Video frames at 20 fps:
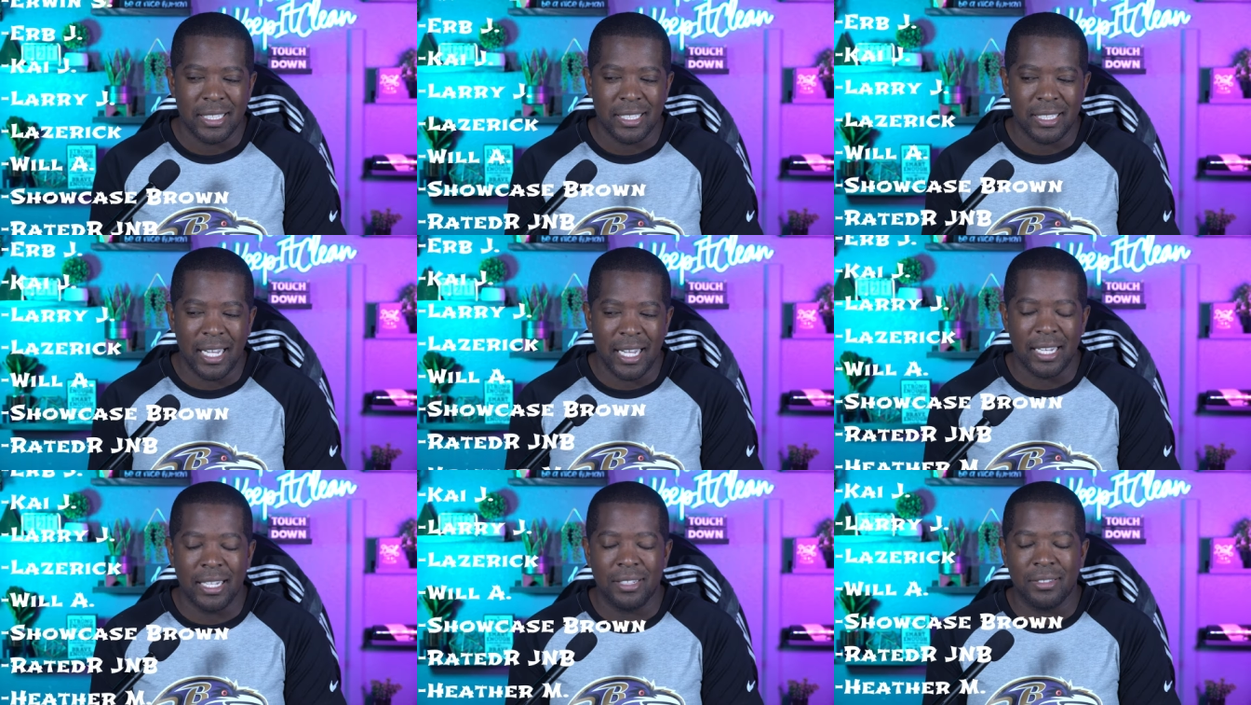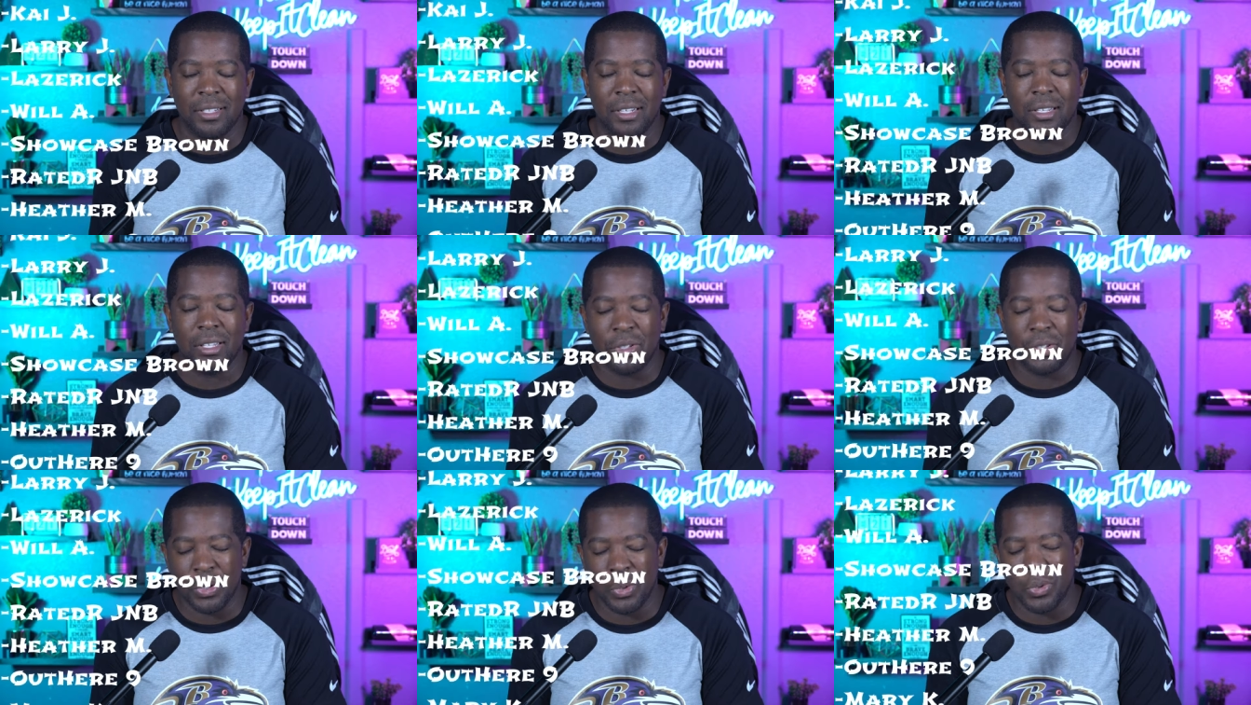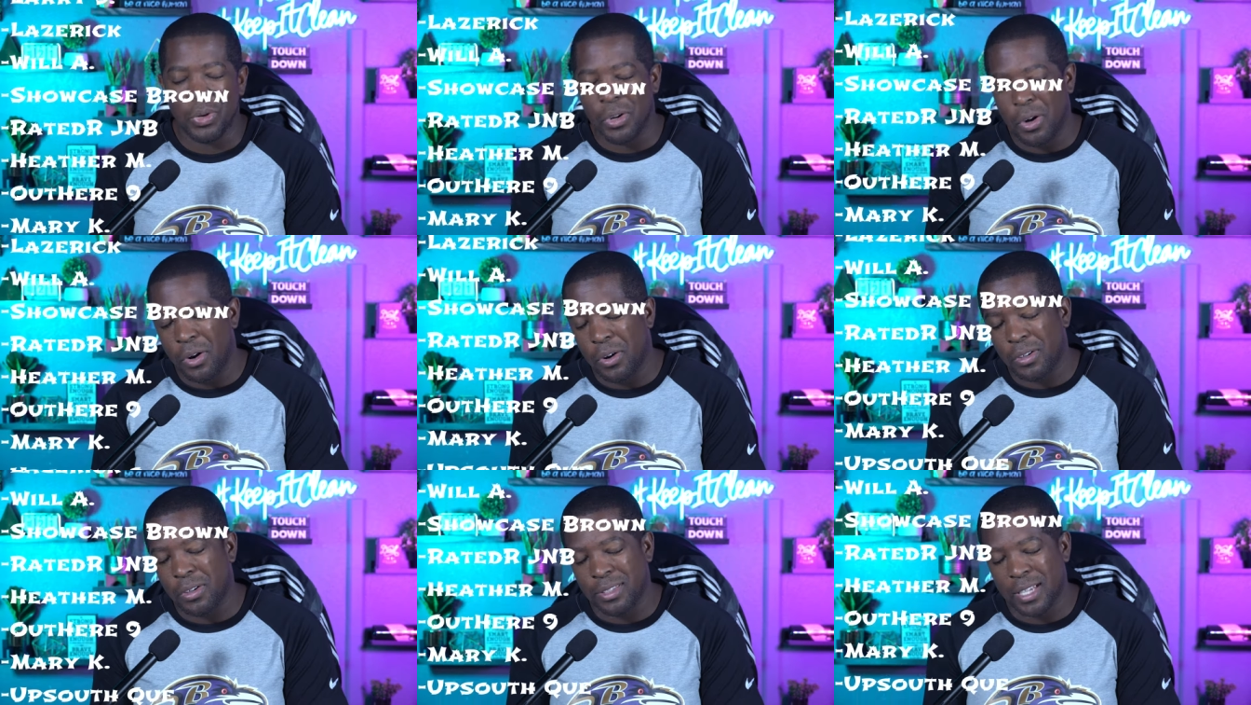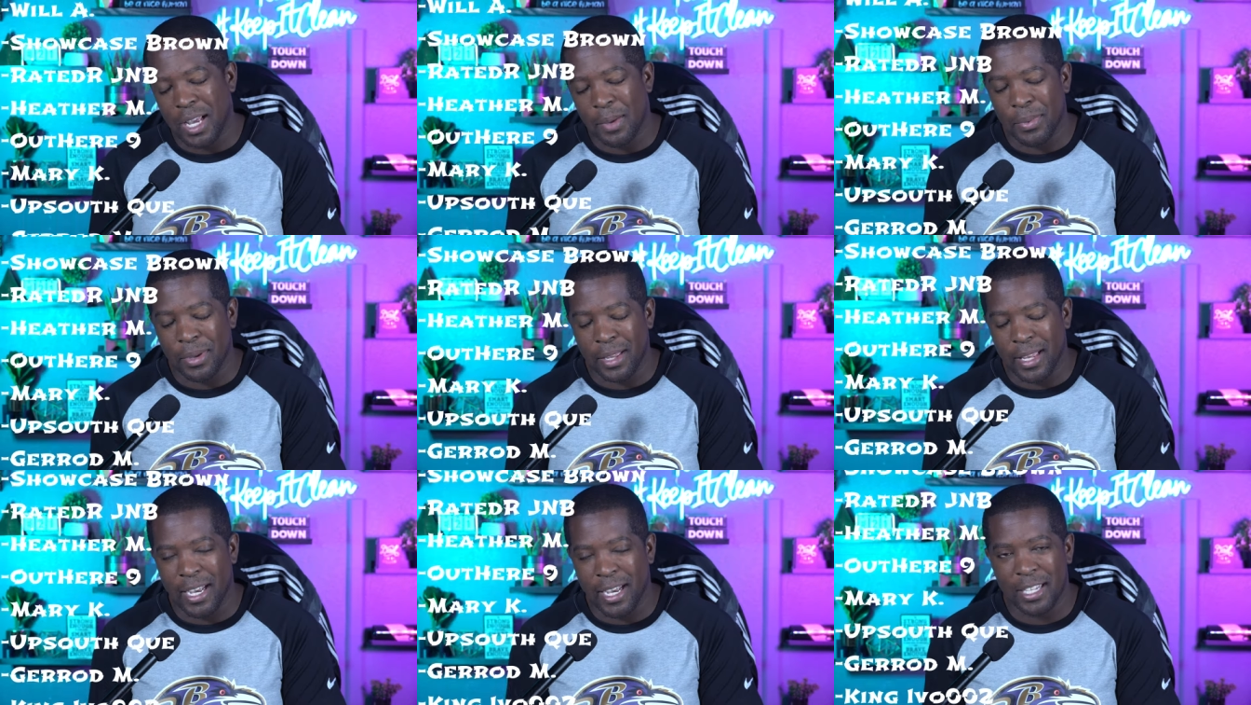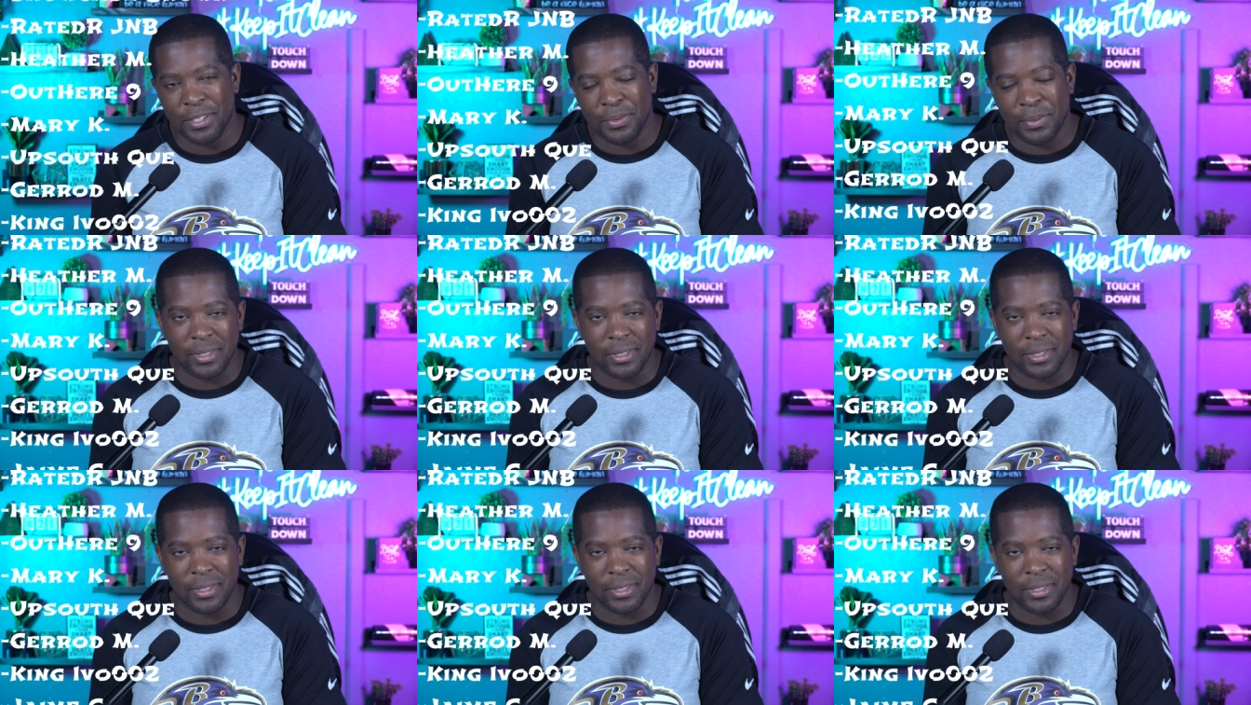not necessarily do-it-all type of guys,